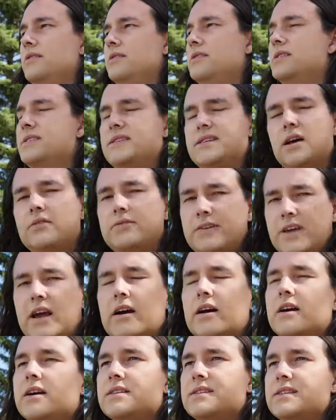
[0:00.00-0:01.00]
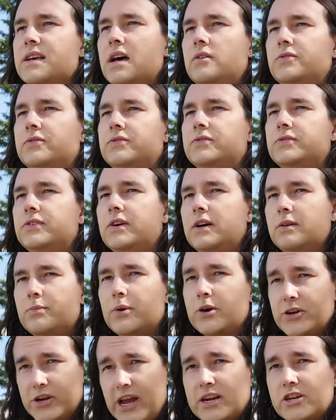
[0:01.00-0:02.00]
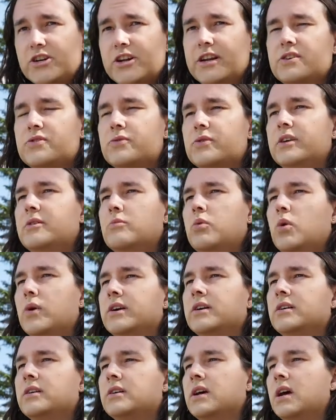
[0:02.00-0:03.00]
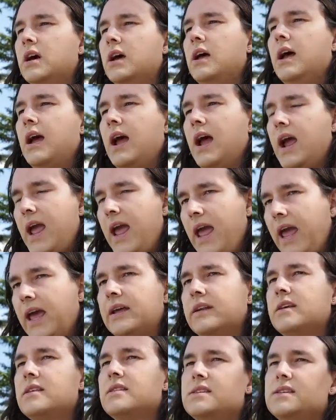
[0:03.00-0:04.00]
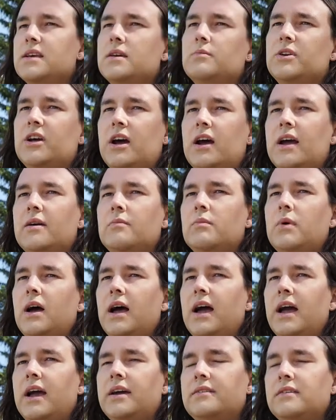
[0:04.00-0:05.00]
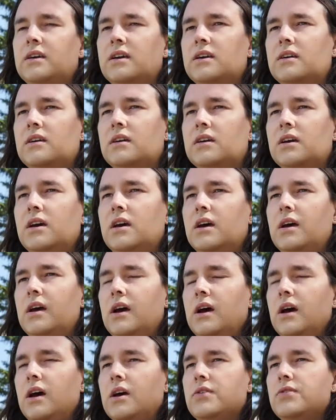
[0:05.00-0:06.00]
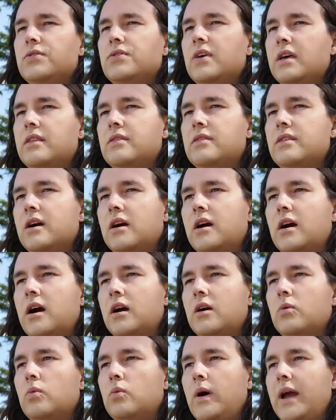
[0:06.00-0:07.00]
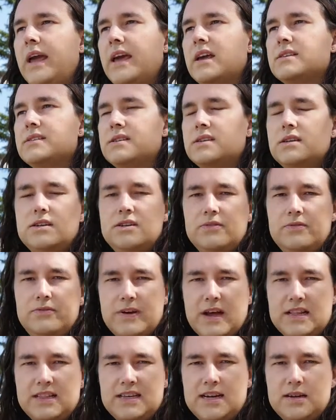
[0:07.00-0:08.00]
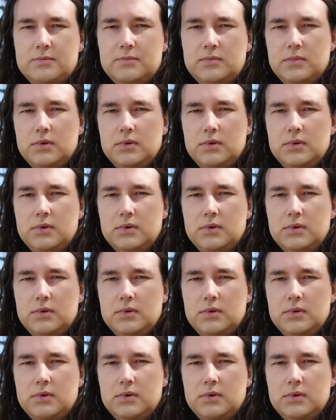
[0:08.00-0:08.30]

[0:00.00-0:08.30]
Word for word: self-care and self-protection is really important. And at the same time, I think that there are ways to develop